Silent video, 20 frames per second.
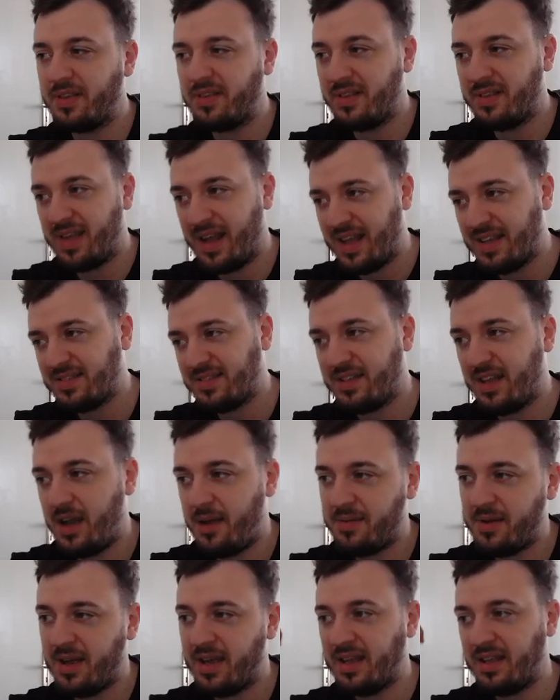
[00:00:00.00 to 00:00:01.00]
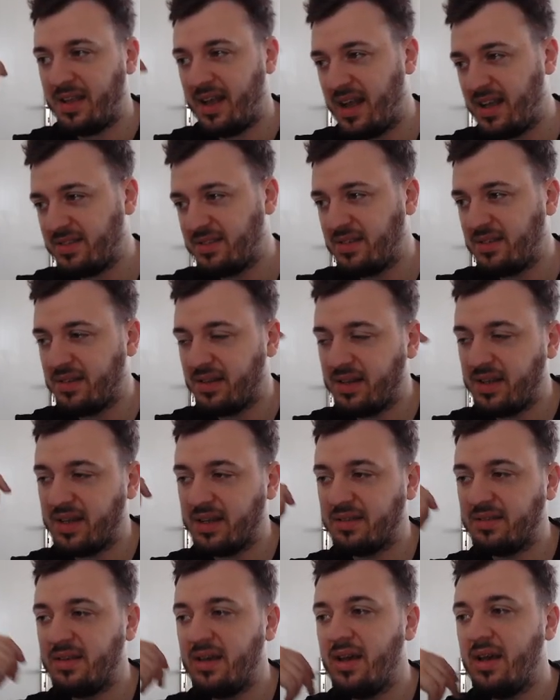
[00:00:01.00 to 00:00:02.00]
it has stamina, it has
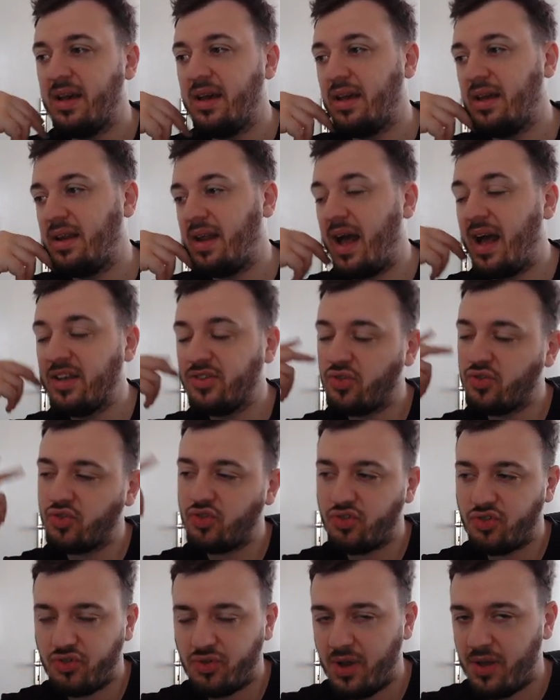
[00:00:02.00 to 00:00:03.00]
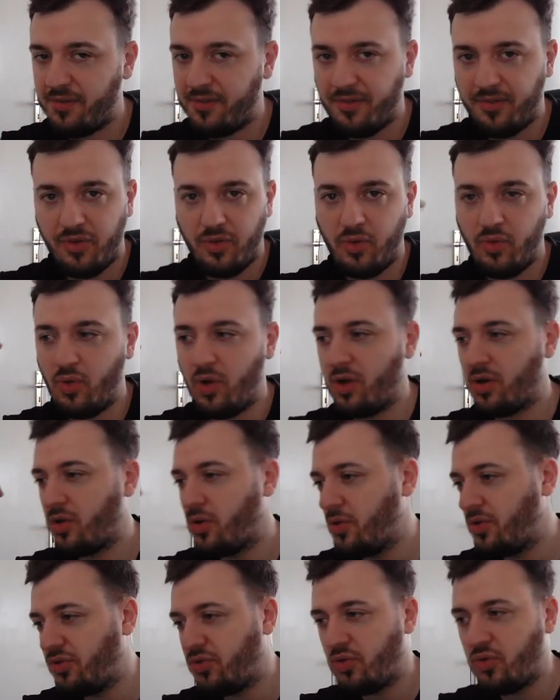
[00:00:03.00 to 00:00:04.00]
intellect, it has also strength if you are
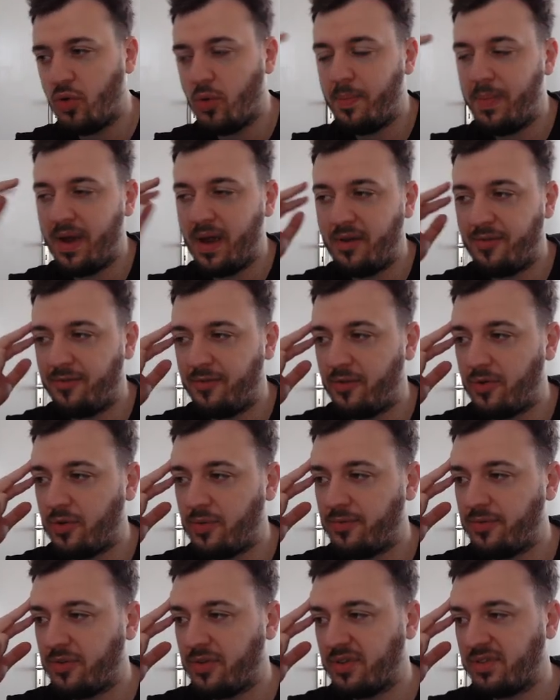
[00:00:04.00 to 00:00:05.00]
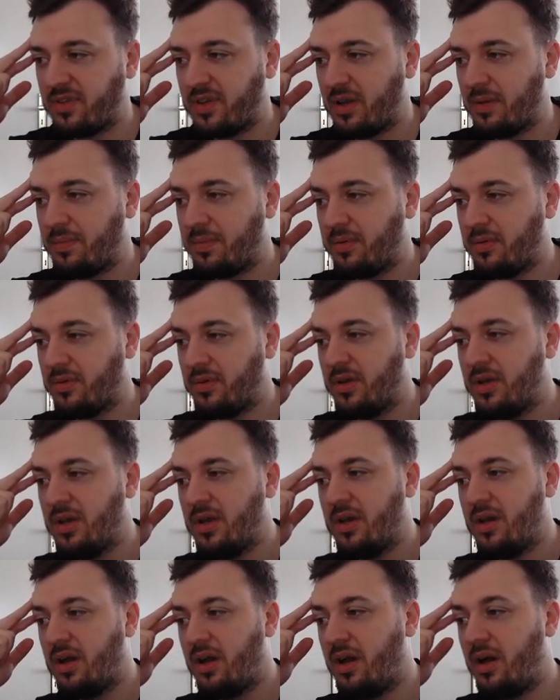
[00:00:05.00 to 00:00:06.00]
going to go bear form, for example.
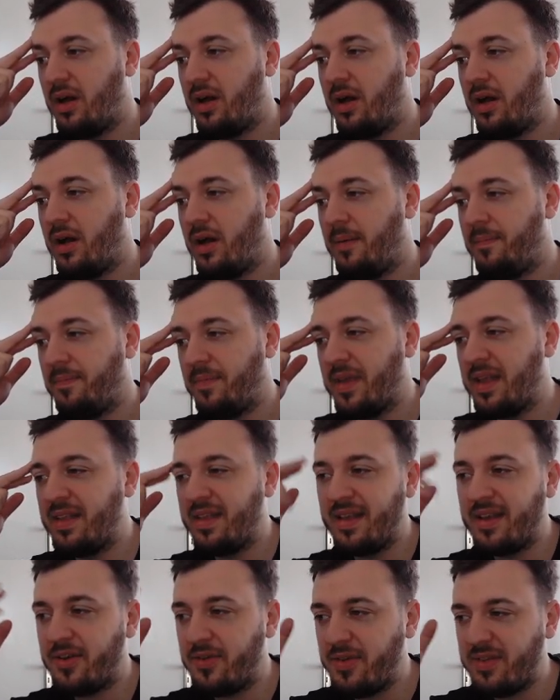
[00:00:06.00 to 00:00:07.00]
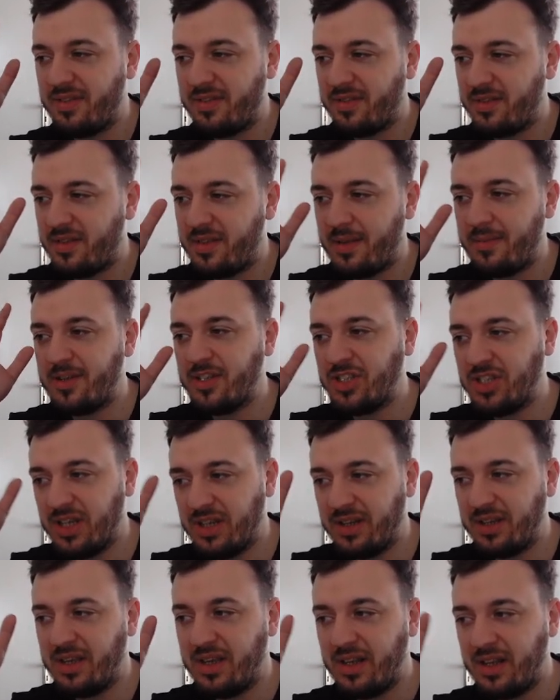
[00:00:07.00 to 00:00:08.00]
It increases the damage
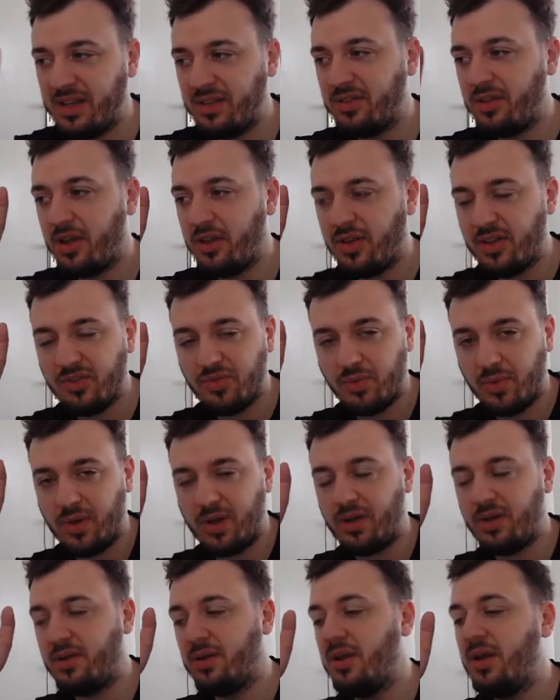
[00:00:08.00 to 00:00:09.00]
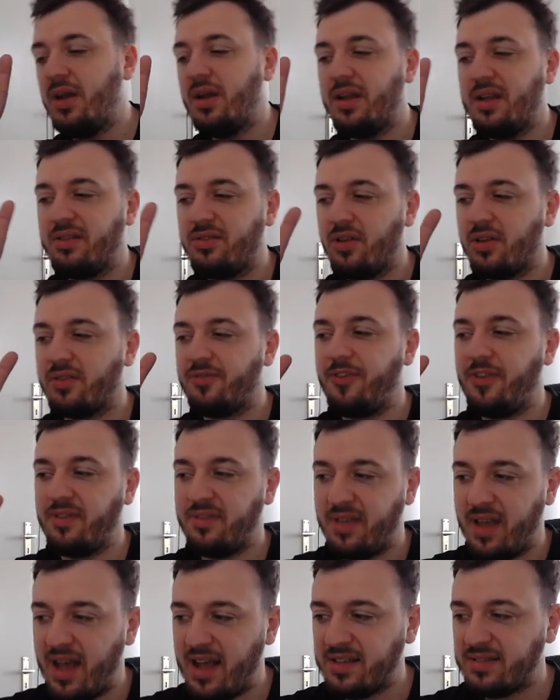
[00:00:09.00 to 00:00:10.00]
and healing done as well. It's not
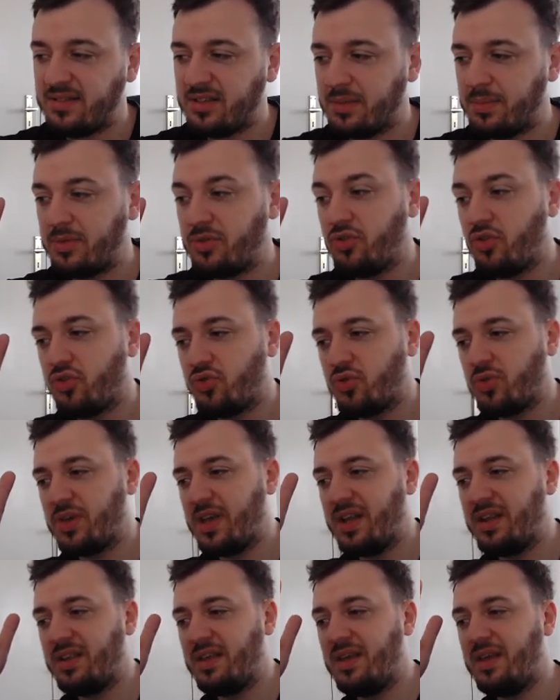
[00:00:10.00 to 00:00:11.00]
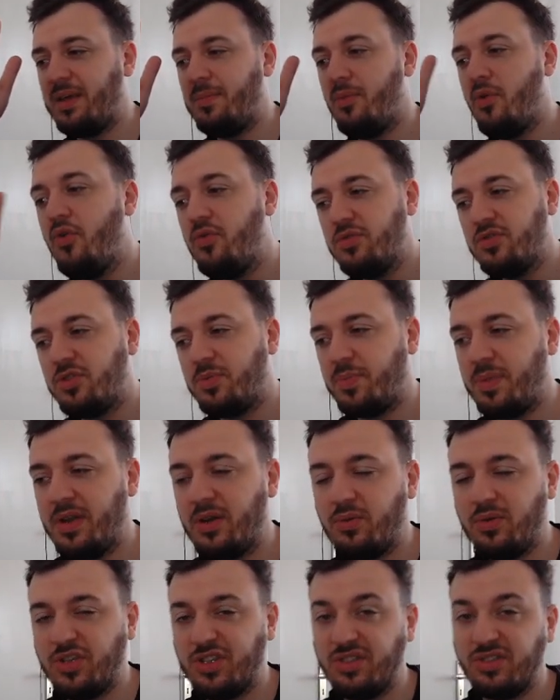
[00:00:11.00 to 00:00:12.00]
fantastic, but you also get the movement speed,
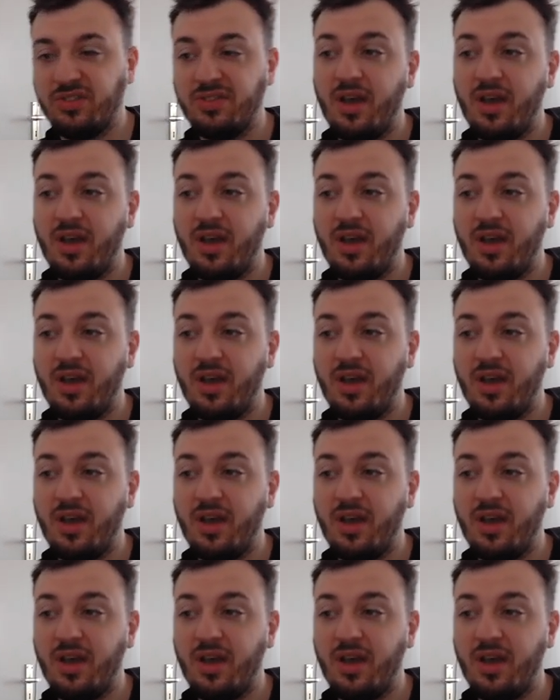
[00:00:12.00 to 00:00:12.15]
which is